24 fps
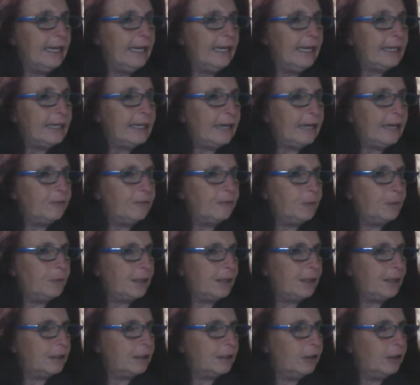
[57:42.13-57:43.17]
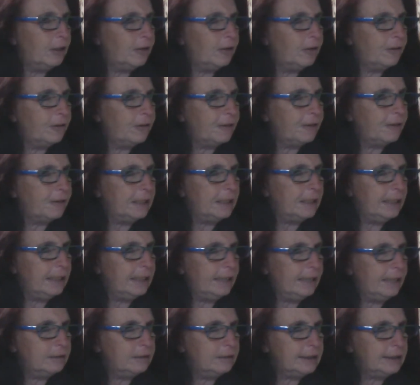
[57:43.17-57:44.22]
Cover with a cloth and
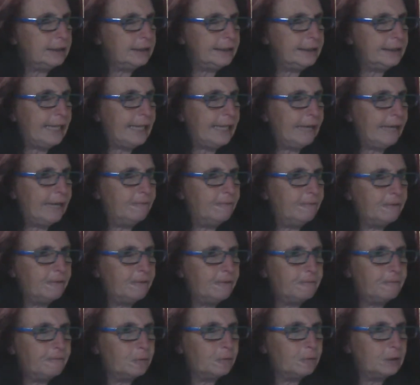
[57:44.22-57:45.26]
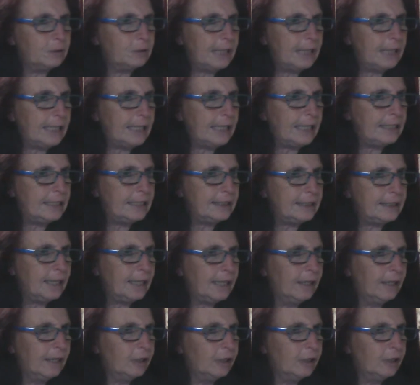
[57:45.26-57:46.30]
allow to stand for 4 days.
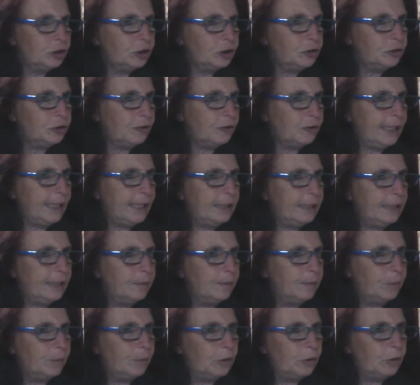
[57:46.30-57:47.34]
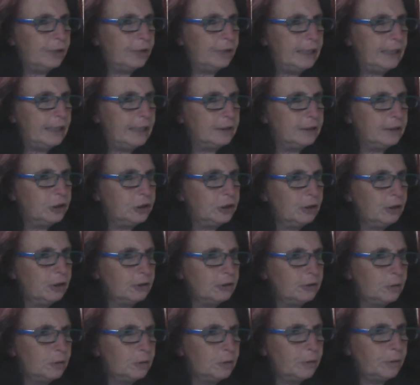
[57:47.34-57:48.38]
Strain and pour into
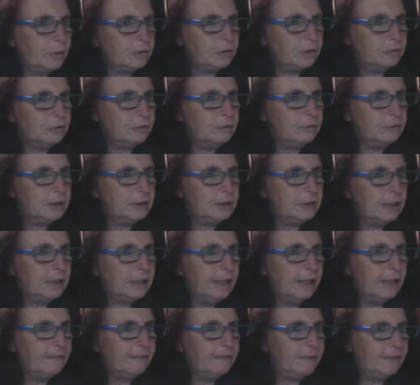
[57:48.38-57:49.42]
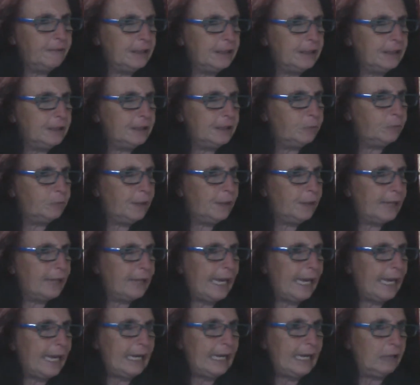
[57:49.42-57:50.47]
jars or bottles fitted with
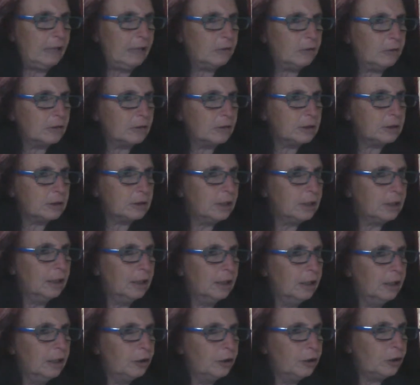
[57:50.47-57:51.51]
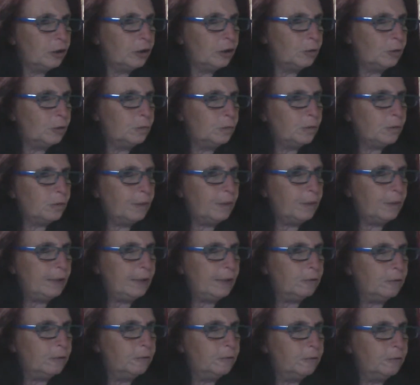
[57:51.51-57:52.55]
airlocks. Cork when
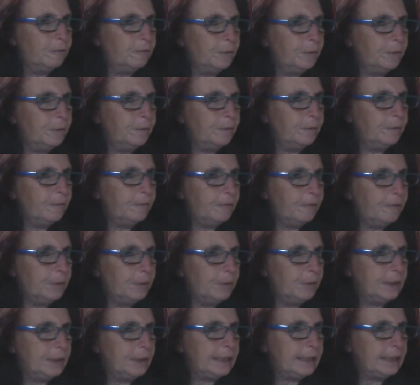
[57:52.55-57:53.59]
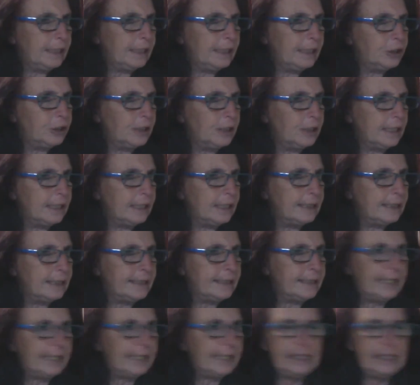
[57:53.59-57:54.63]
all fermentation has
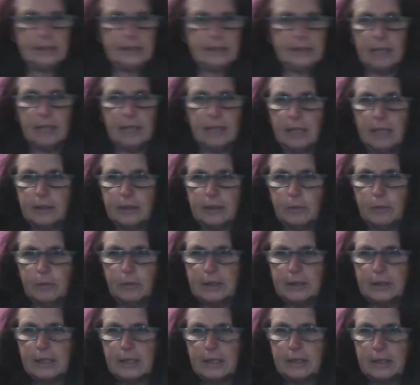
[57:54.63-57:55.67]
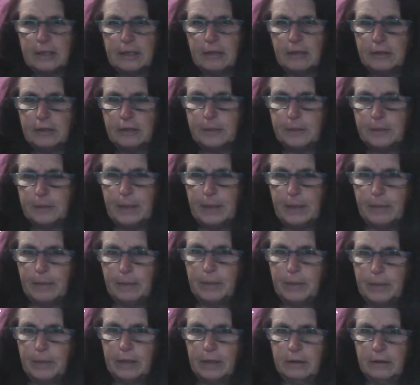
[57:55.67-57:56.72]
ceased. So what's the toast bit,
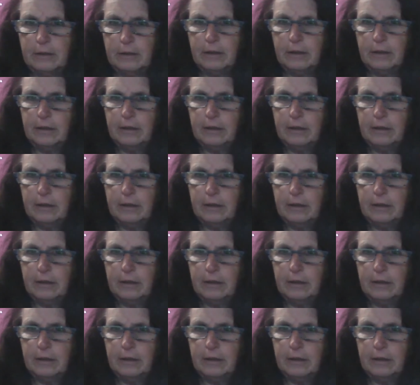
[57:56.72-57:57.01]
Blue?